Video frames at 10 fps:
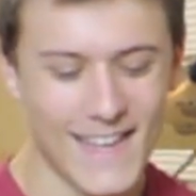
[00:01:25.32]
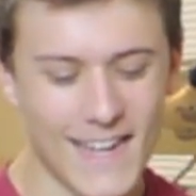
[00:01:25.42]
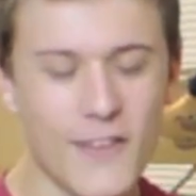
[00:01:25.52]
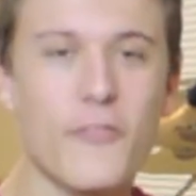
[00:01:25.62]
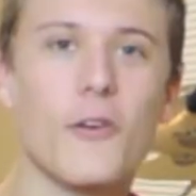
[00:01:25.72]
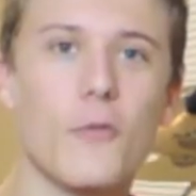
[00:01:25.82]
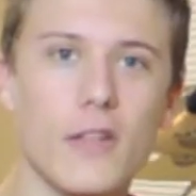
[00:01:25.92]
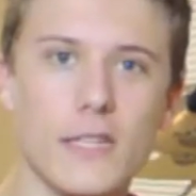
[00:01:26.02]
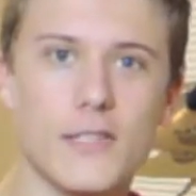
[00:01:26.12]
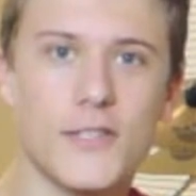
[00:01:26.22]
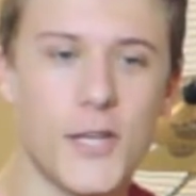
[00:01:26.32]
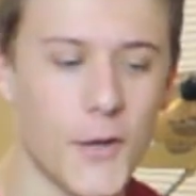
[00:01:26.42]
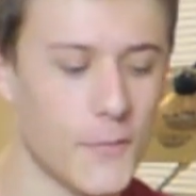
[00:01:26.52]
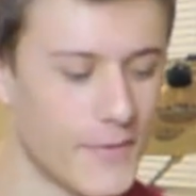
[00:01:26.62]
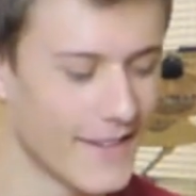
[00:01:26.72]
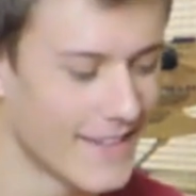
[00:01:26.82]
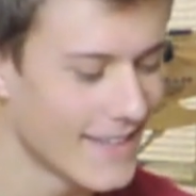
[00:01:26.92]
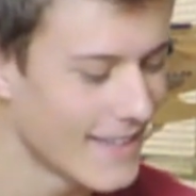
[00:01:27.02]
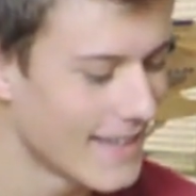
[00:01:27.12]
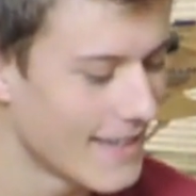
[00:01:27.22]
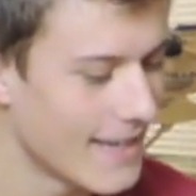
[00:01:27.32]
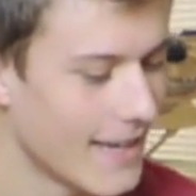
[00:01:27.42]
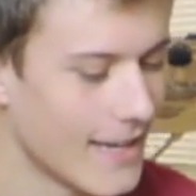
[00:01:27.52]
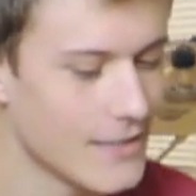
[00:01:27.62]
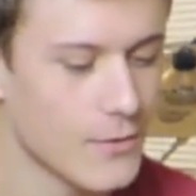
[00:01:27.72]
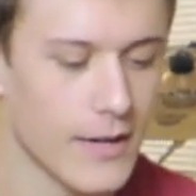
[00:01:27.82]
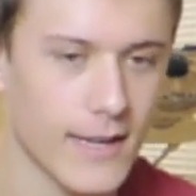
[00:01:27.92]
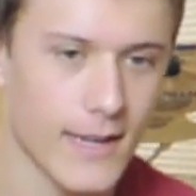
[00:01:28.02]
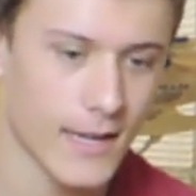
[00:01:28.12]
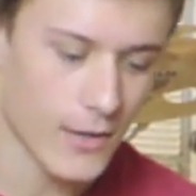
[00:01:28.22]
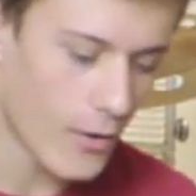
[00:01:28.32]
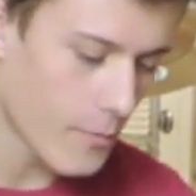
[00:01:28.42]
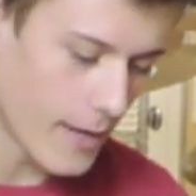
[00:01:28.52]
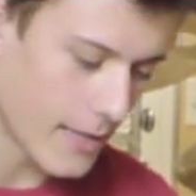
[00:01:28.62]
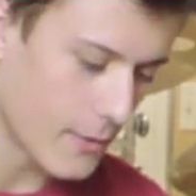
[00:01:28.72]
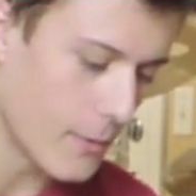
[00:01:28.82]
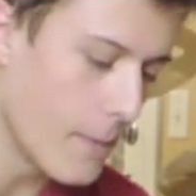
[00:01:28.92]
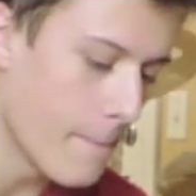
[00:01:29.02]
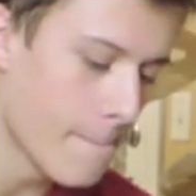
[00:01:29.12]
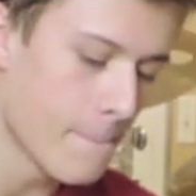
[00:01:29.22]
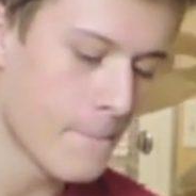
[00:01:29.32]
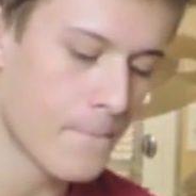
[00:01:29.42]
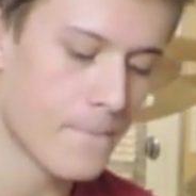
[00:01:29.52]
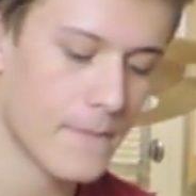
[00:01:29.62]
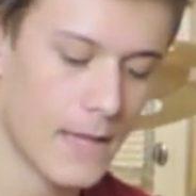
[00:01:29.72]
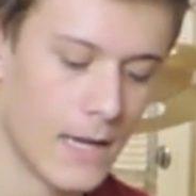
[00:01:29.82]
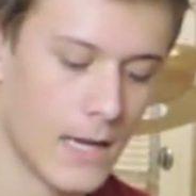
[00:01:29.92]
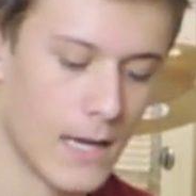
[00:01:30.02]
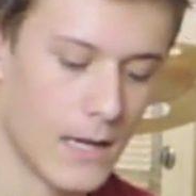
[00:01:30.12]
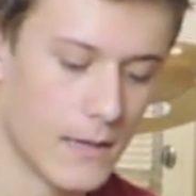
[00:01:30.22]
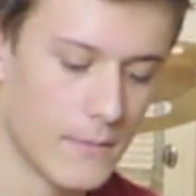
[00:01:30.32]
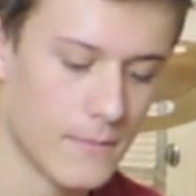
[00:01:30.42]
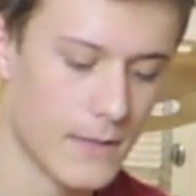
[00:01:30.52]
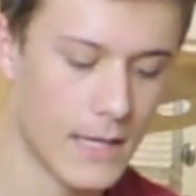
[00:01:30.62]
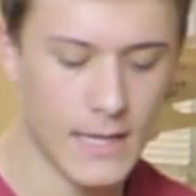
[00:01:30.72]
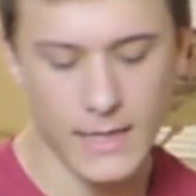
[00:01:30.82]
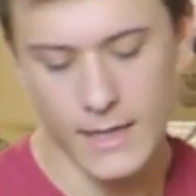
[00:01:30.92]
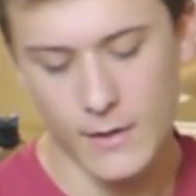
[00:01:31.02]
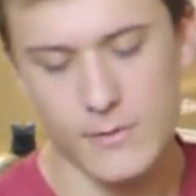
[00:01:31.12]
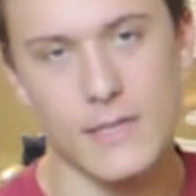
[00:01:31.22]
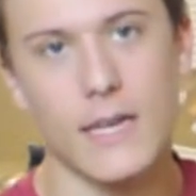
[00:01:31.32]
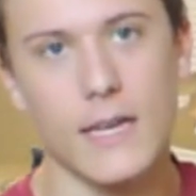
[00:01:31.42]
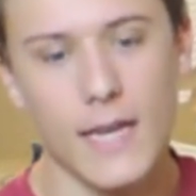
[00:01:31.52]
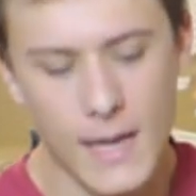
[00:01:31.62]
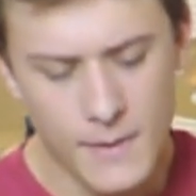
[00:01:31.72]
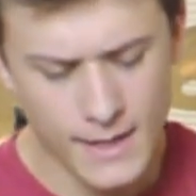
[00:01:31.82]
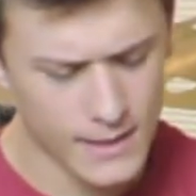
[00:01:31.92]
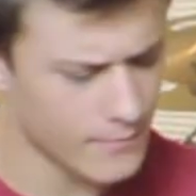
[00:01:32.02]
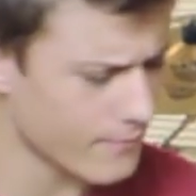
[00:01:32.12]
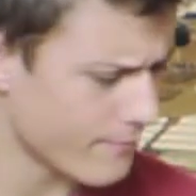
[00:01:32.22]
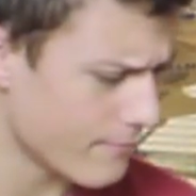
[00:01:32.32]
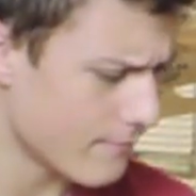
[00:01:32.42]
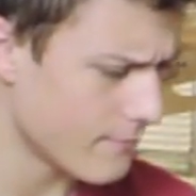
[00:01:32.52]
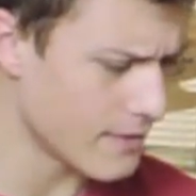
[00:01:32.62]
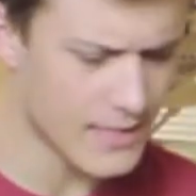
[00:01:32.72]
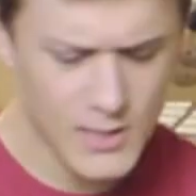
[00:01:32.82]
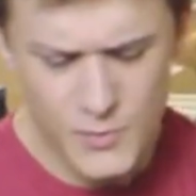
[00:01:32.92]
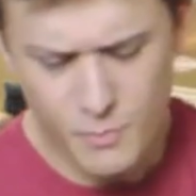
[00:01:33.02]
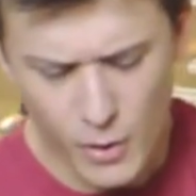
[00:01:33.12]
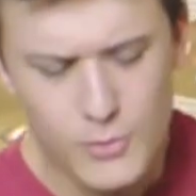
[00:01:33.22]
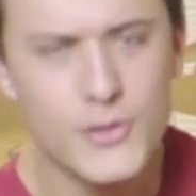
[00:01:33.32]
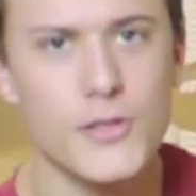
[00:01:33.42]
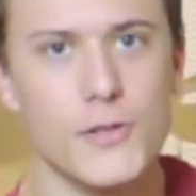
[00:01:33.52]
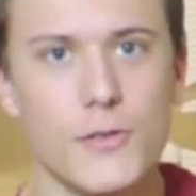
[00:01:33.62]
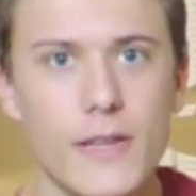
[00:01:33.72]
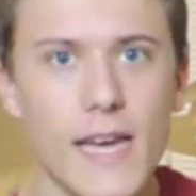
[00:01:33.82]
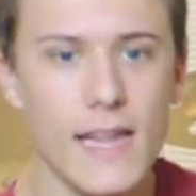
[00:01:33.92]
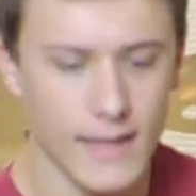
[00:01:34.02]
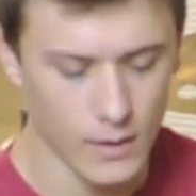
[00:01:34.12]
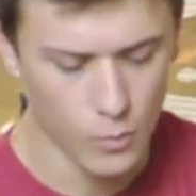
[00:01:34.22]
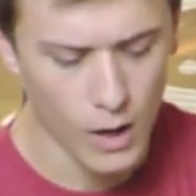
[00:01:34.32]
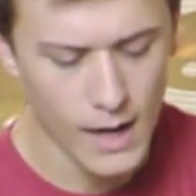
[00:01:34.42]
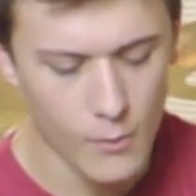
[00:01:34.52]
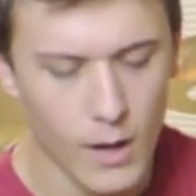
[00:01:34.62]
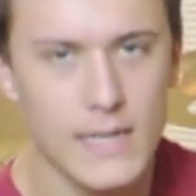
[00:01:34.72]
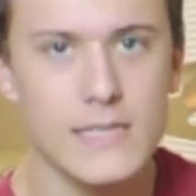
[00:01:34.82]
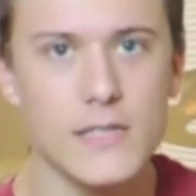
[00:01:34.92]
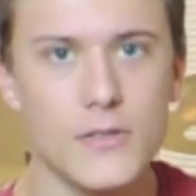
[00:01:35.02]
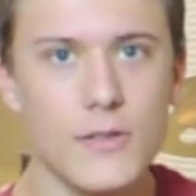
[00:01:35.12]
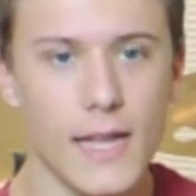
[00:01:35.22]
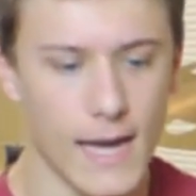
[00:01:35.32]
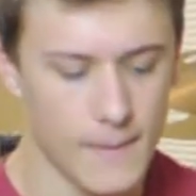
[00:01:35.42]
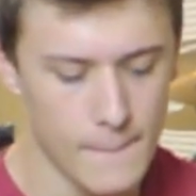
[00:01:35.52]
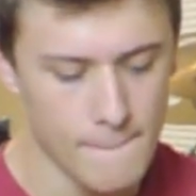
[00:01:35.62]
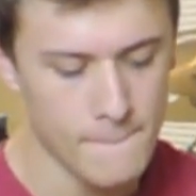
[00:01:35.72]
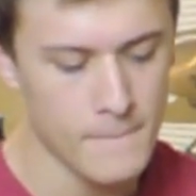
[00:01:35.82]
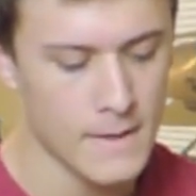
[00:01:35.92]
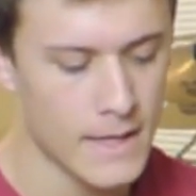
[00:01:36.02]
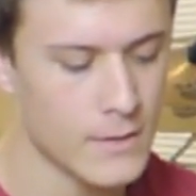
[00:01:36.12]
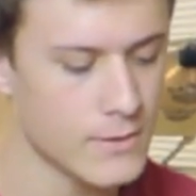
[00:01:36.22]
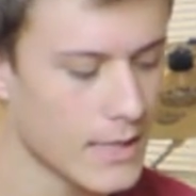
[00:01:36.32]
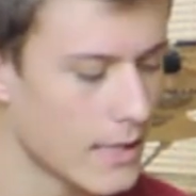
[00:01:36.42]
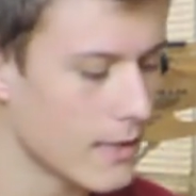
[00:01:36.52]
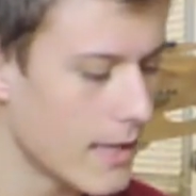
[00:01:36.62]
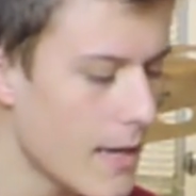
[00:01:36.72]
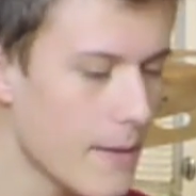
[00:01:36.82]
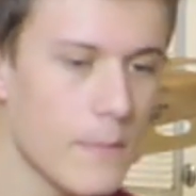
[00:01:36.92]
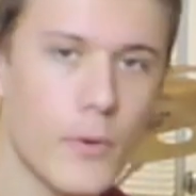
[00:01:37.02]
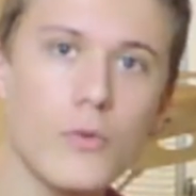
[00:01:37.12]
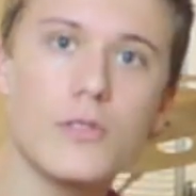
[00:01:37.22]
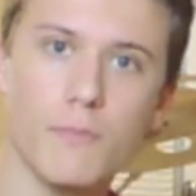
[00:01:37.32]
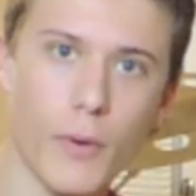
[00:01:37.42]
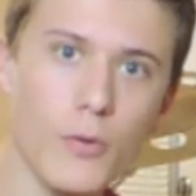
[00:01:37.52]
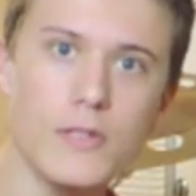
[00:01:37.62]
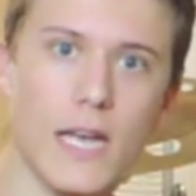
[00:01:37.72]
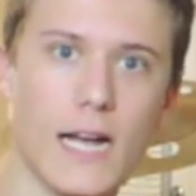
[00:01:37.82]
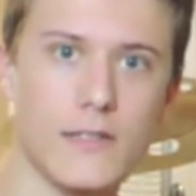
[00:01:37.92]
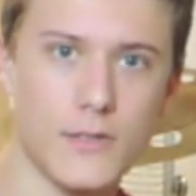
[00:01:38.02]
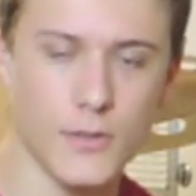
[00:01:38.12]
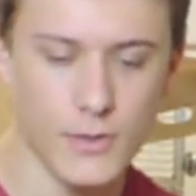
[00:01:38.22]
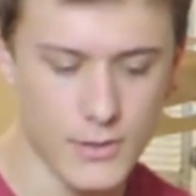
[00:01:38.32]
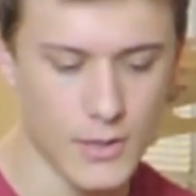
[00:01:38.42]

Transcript: And I feel really stupid. So I called Michael, and I was like, "Hey man, is this supposed to do that? Like, why does it do that?" And he was like, "Yeah man, both sides do it.